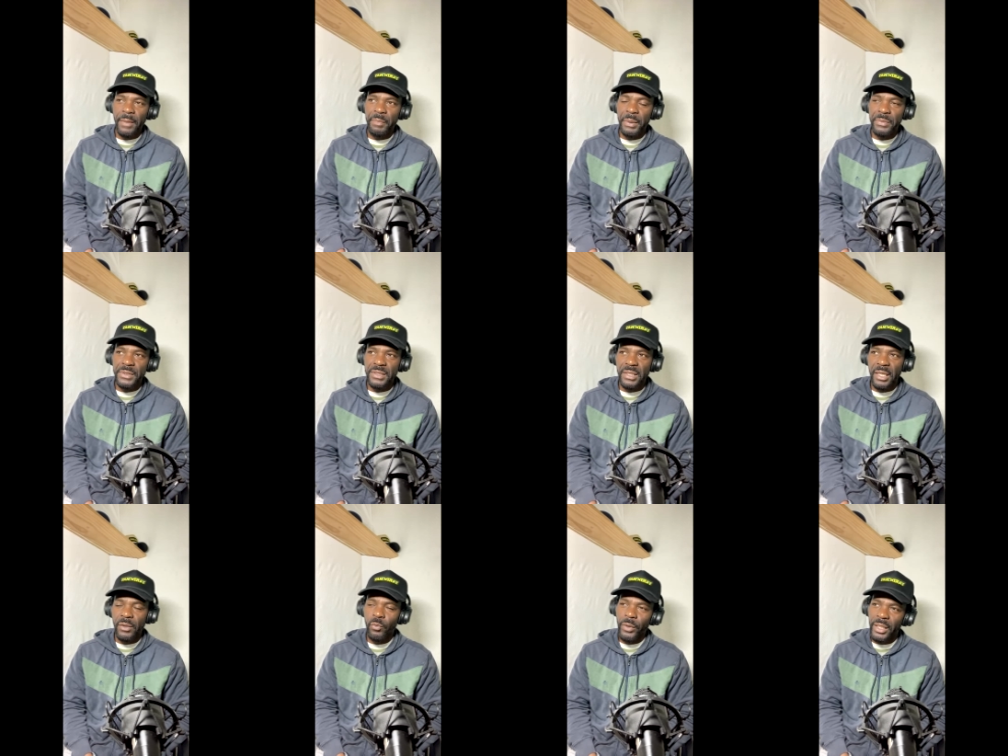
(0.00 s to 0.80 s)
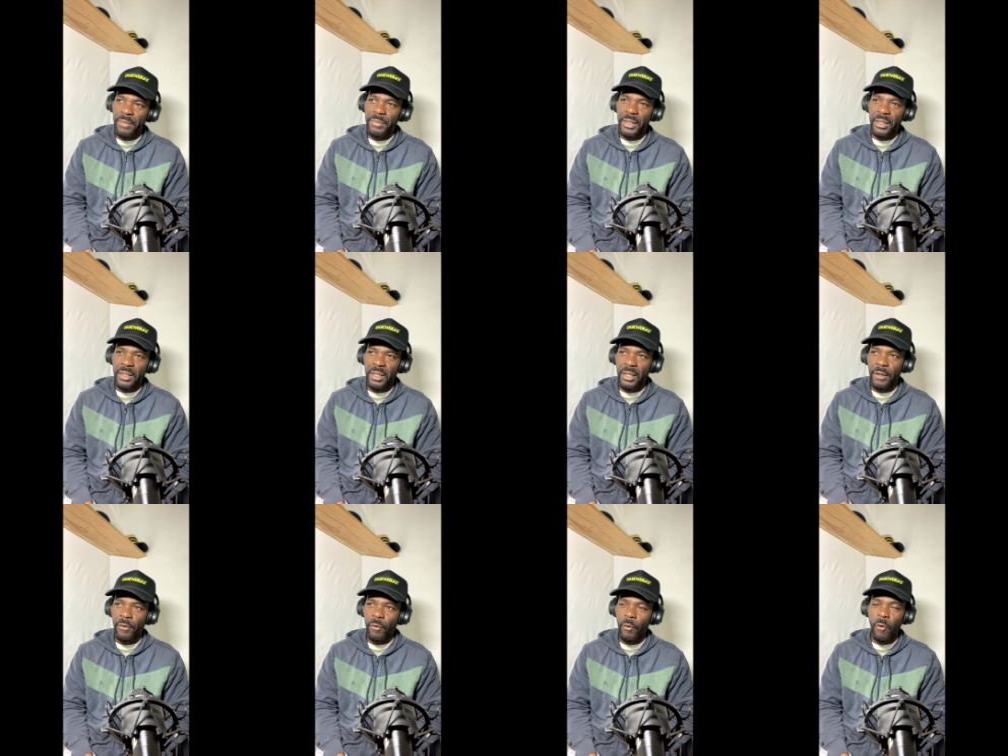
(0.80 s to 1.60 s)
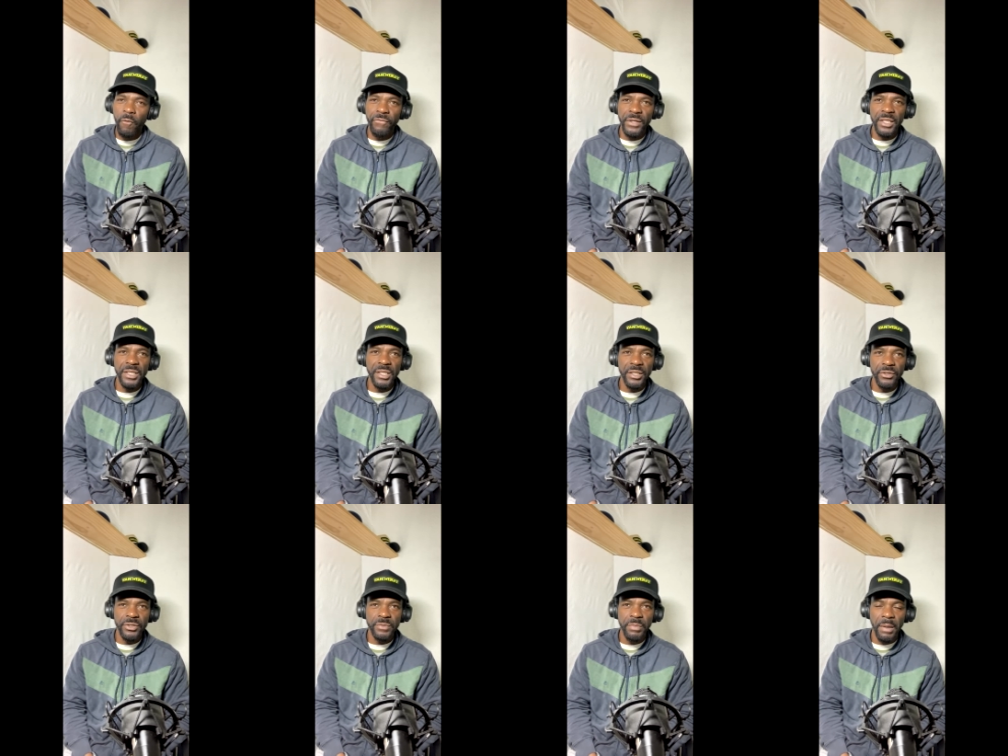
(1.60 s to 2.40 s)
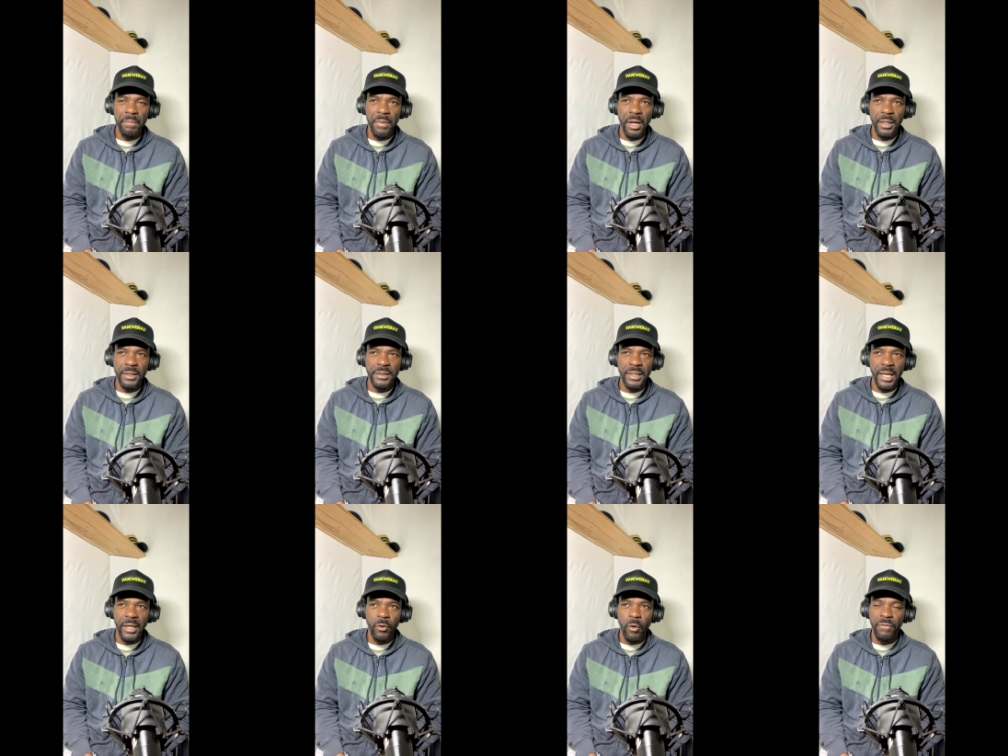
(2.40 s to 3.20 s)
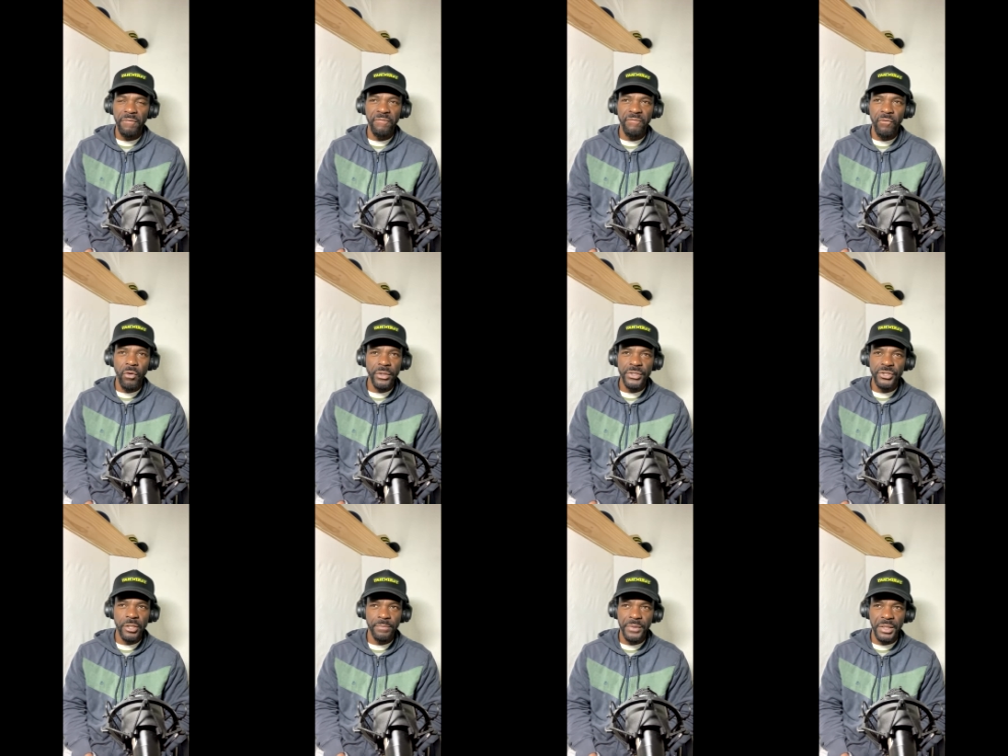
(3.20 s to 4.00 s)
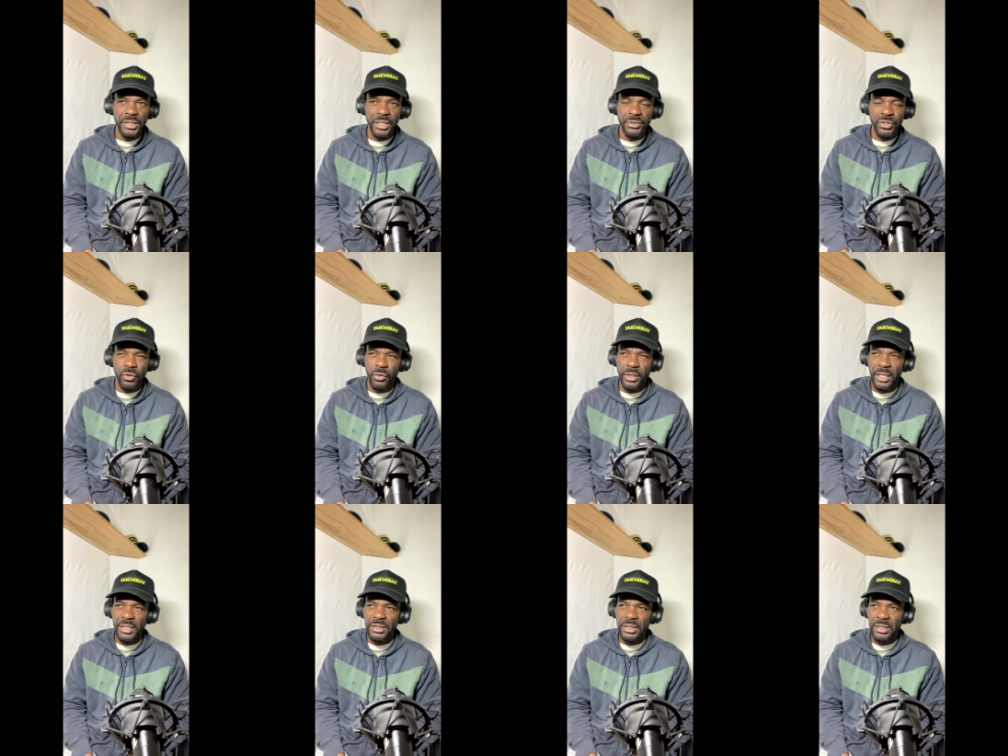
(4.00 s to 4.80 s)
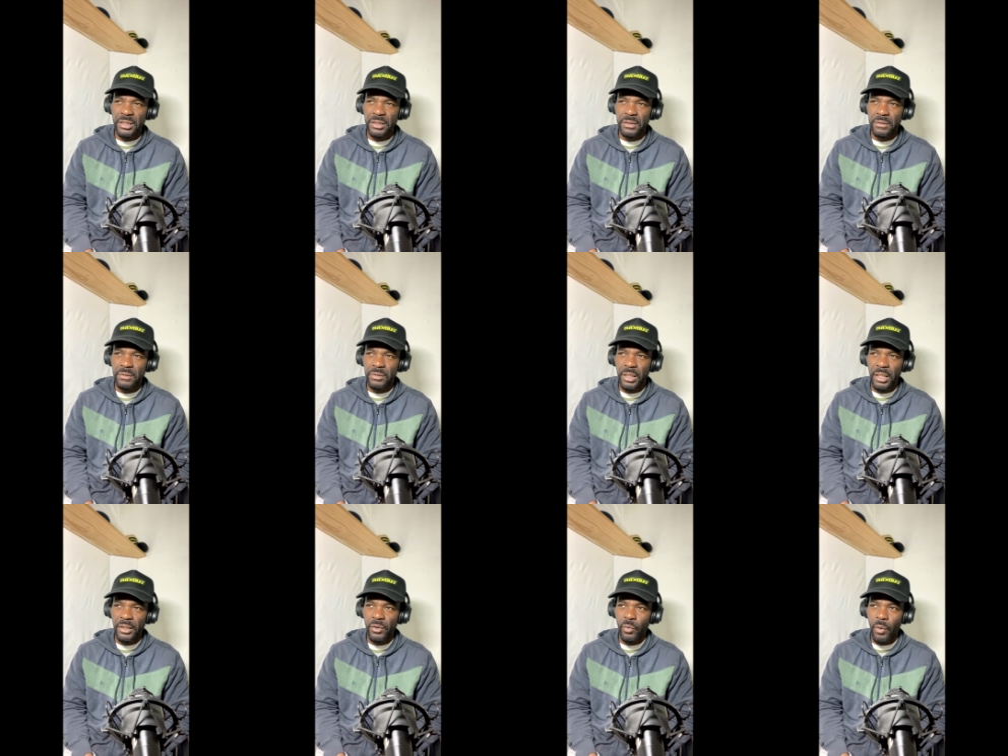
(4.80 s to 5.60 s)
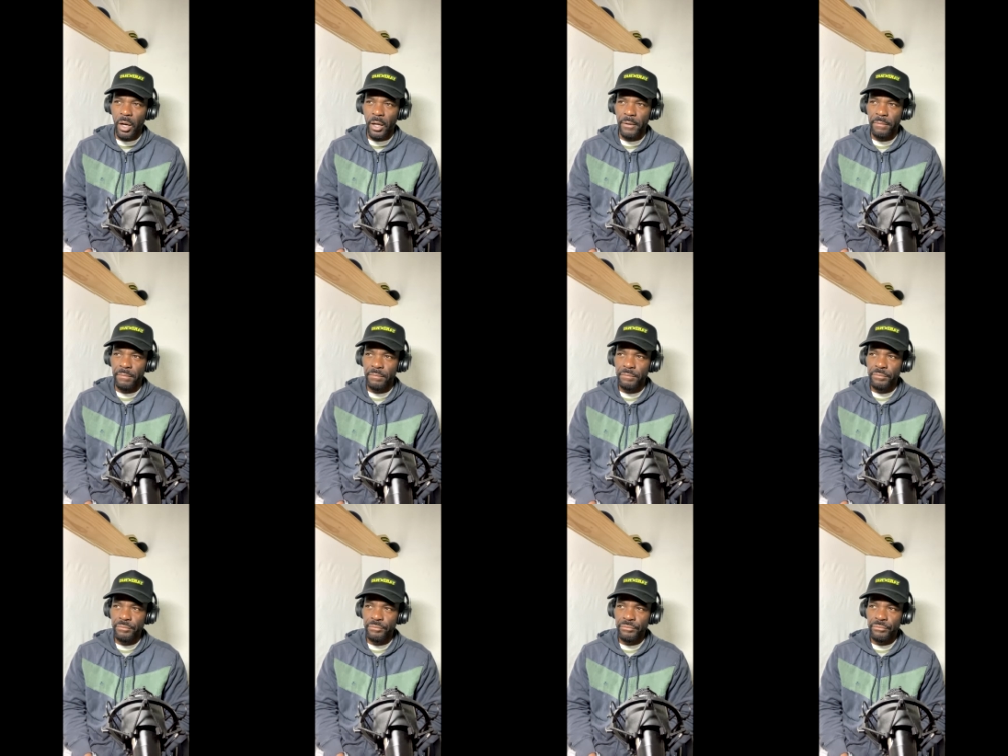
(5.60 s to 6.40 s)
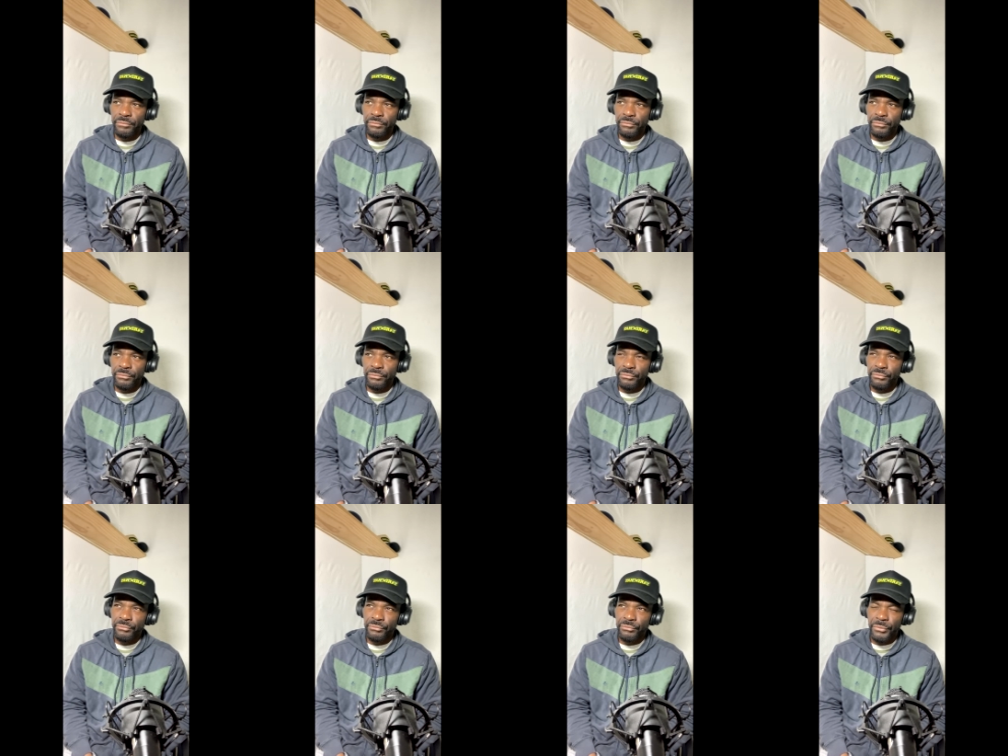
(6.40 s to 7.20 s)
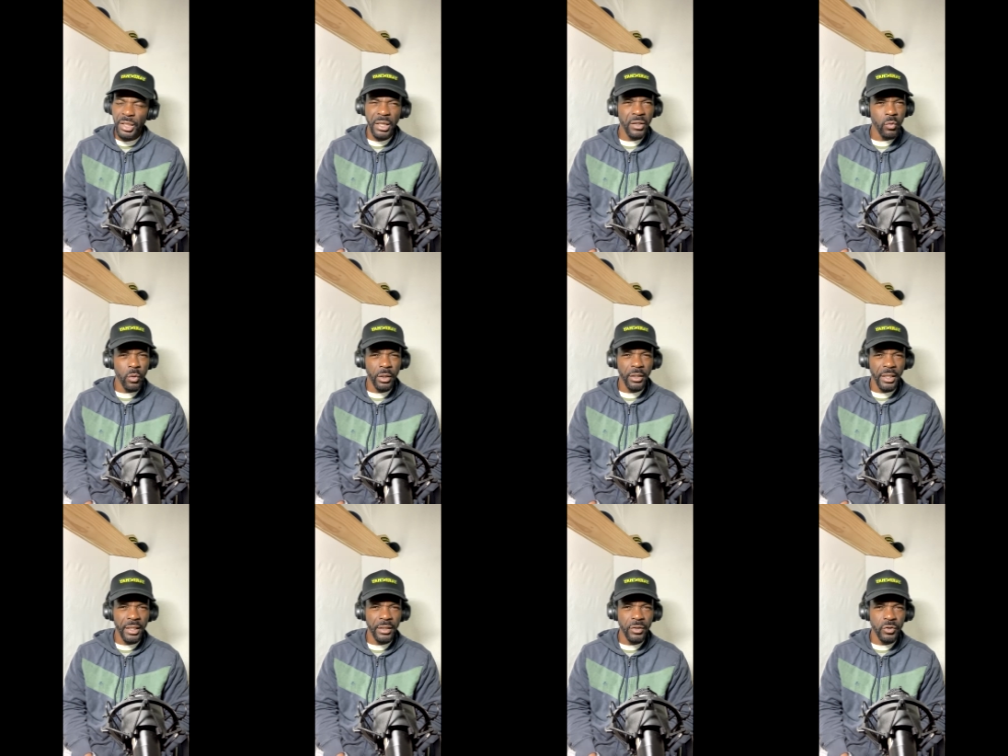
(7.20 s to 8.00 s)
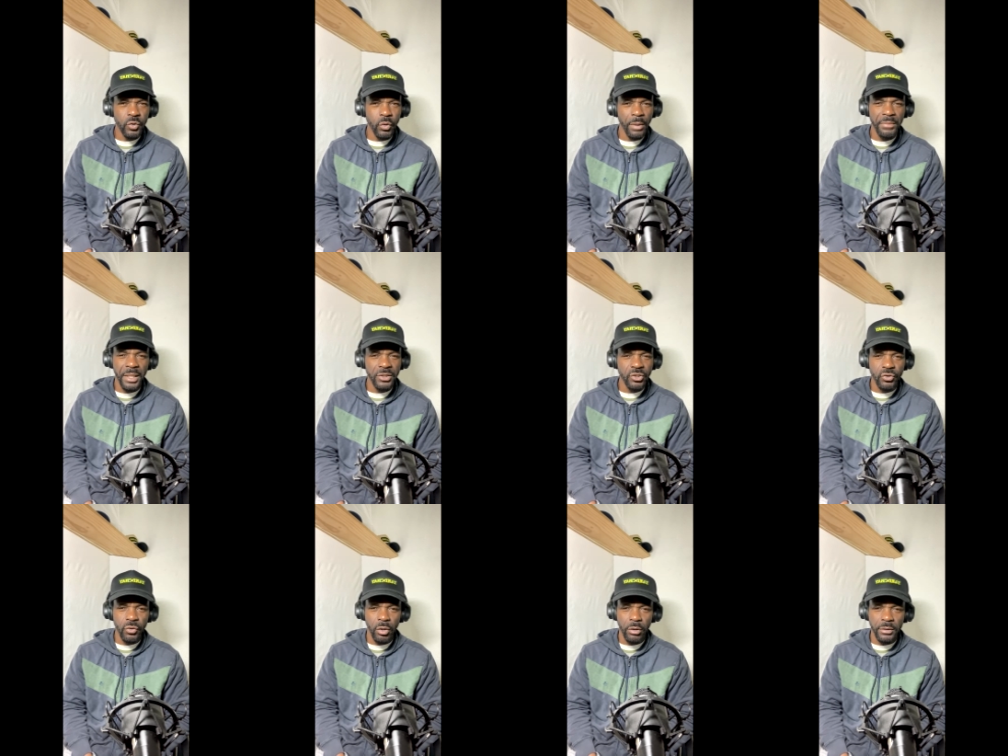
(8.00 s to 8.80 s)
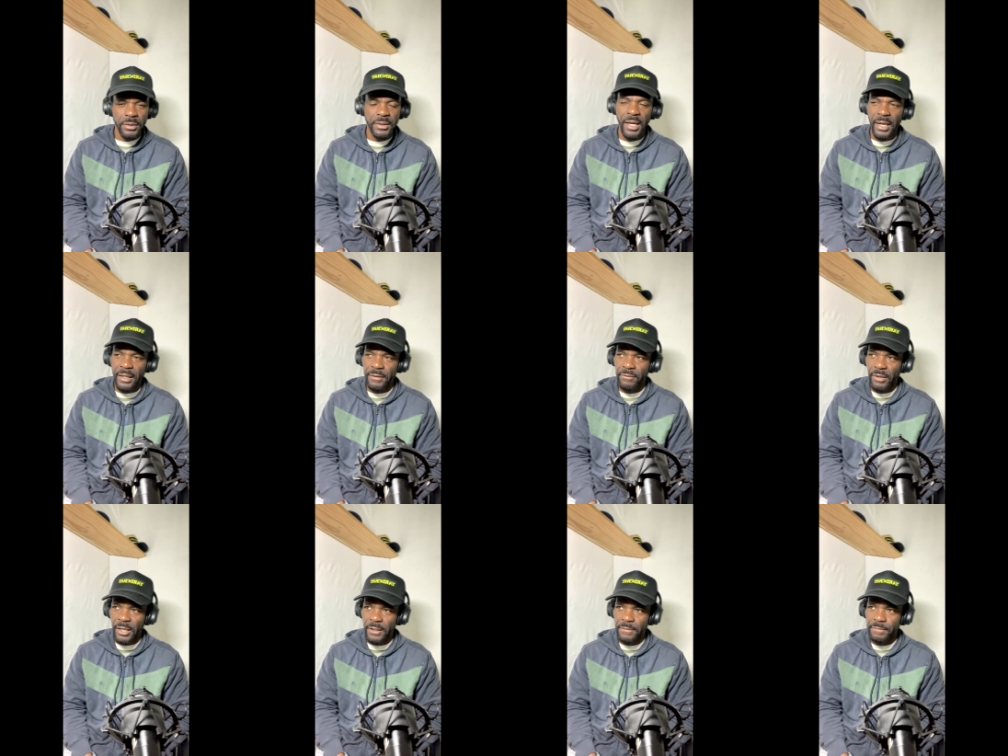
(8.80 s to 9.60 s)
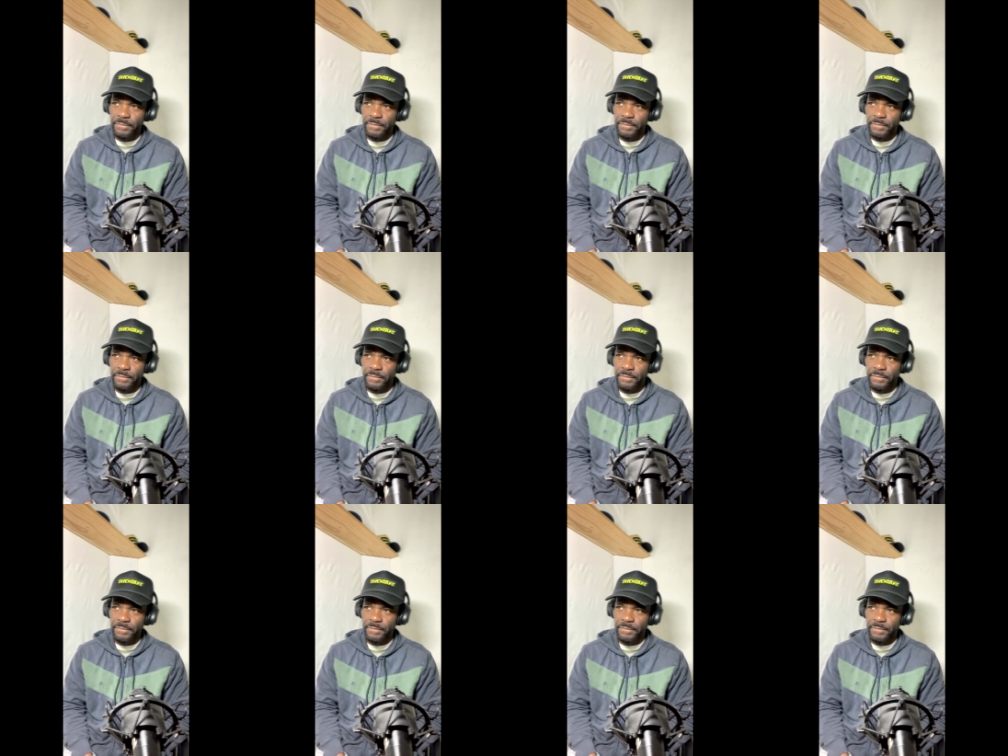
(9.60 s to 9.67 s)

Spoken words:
people saying, wait a minute here. Over the years, Bob Marley died over 40 something years ago, 1981, 81 or 82. I'm not sure. Died, right?